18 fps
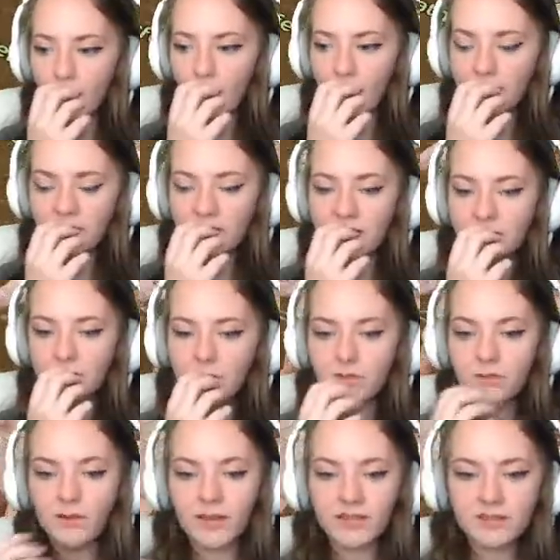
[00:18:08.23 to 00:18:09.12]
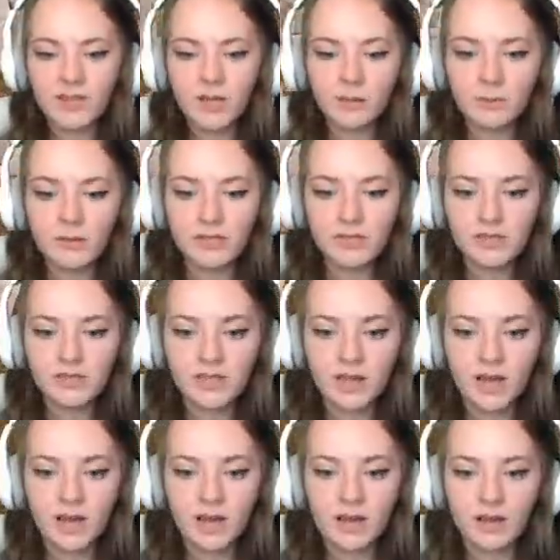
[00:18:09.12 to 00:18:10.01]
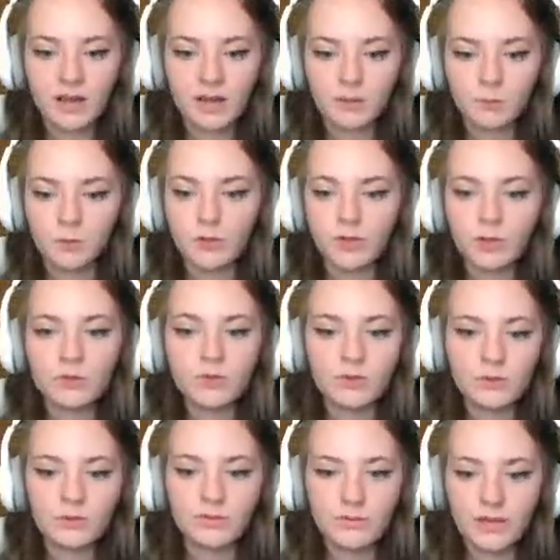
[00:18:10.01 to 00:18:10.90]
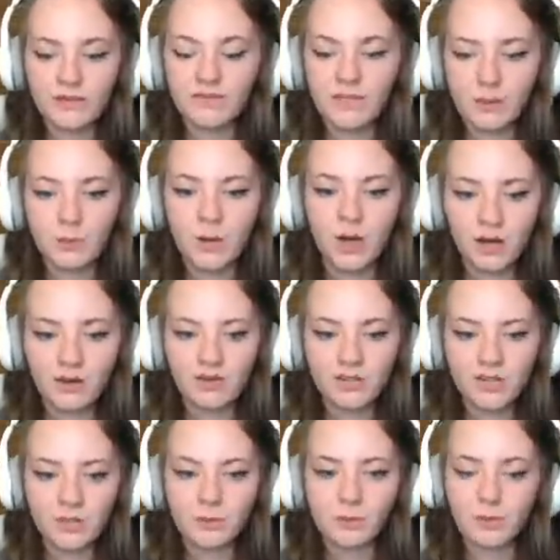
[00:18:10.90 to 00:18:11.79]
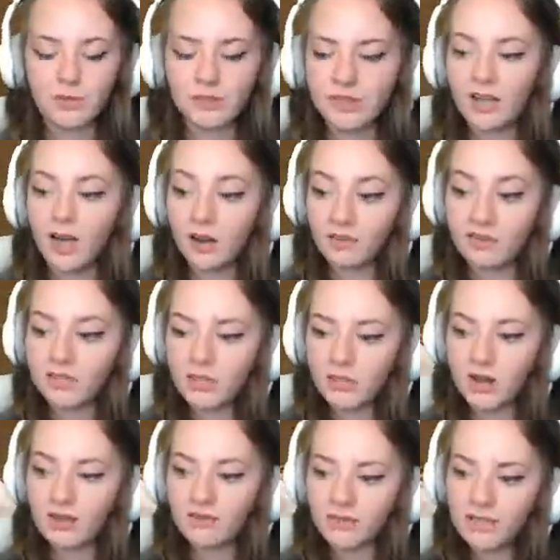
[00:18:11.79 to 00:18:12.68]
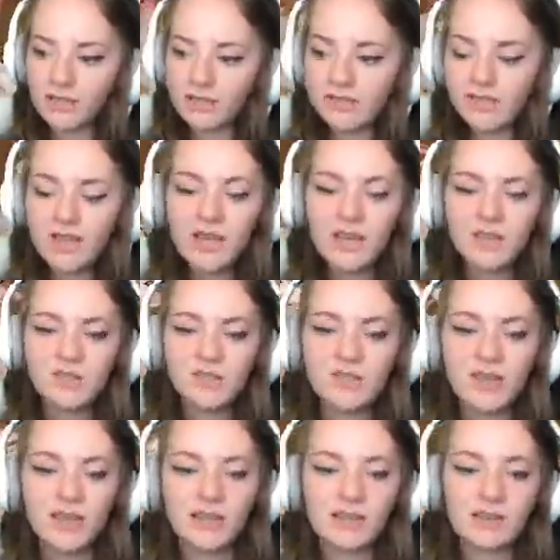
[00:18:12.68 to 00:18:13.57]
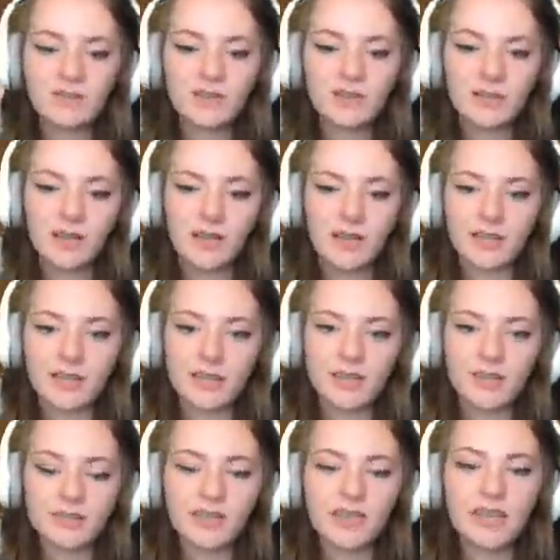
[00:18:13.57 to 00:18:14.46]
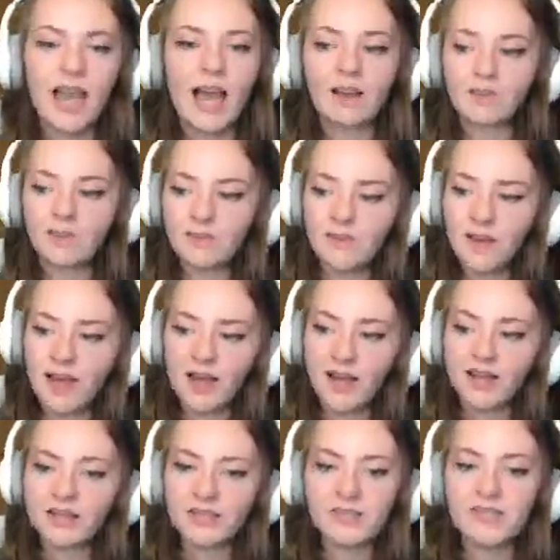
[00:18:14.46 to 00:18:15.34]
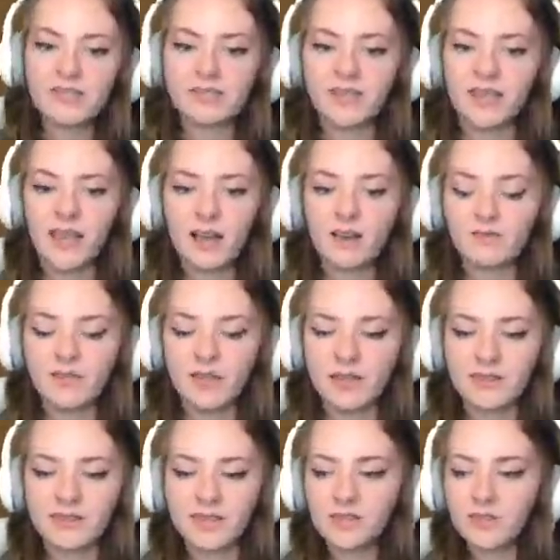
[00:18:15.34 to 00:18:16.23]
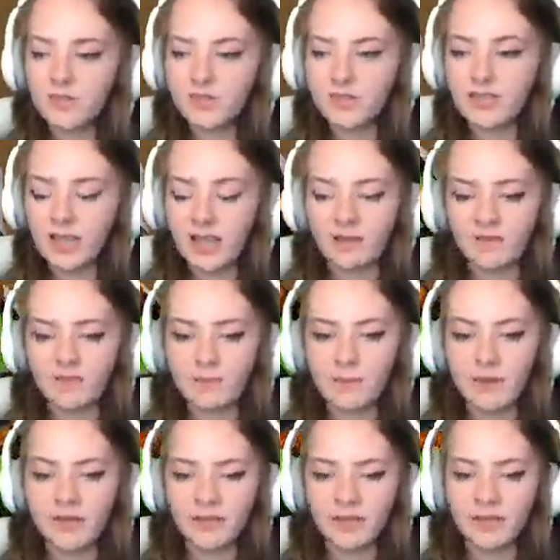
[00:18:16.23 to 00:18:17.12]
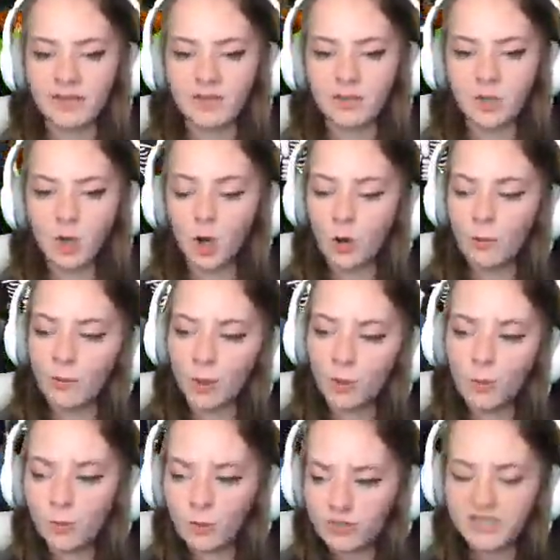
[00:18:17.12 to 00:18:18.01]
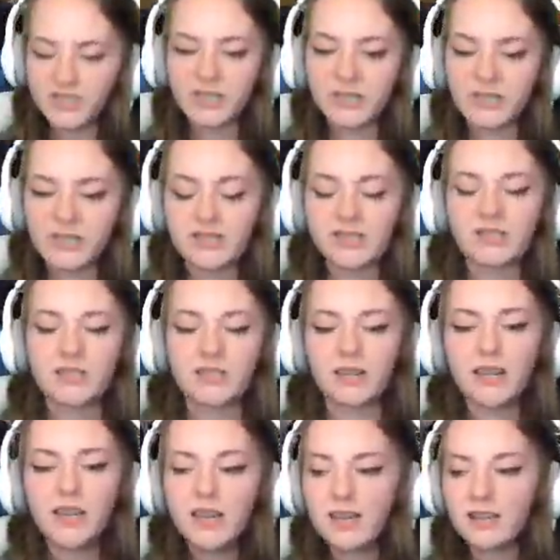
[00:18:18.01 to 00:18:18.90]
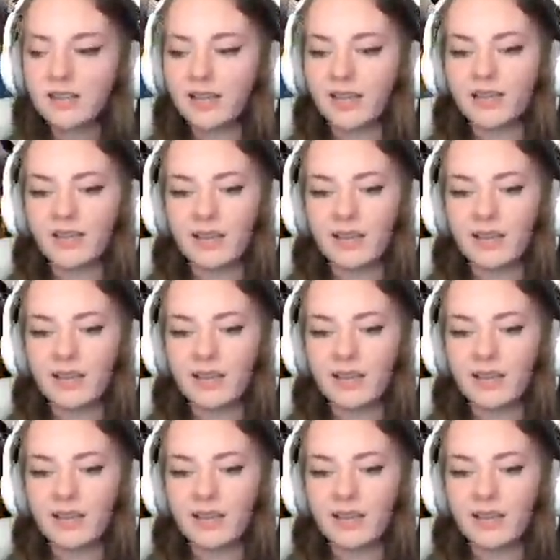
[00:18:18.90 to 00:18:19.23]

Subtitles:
I think the correct term is, if they were Irish, it would be the Irish travellers. So they live in like the caravans, and they have like, they usually have the big like cob horses, and like